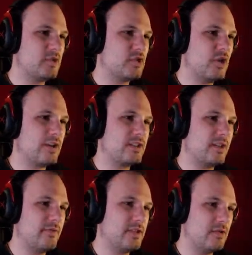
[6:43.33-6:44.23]
store the
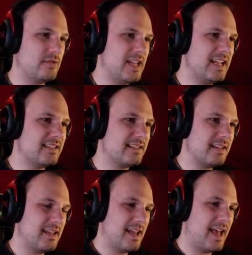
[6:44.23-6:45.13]
stuff we don't need,
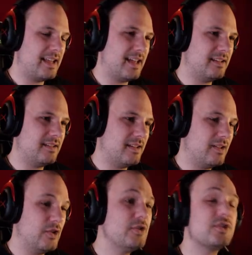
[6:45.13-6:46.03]
and then
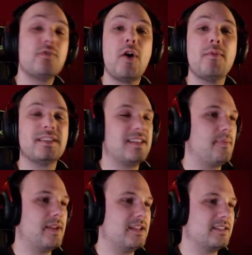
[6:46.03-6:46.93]
use the Rowan
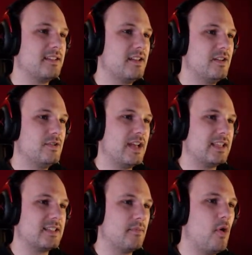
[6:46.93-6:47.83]
saplings to
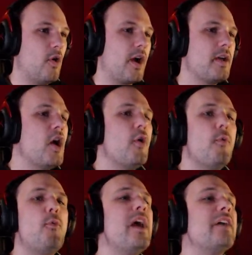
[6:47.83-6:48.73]
get some more
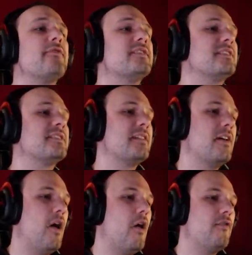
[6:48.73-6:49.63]
whiffs
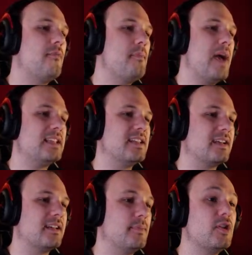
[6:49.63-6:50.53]
of
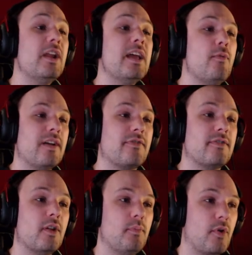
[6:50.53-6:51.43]
magic. But only a whiff, not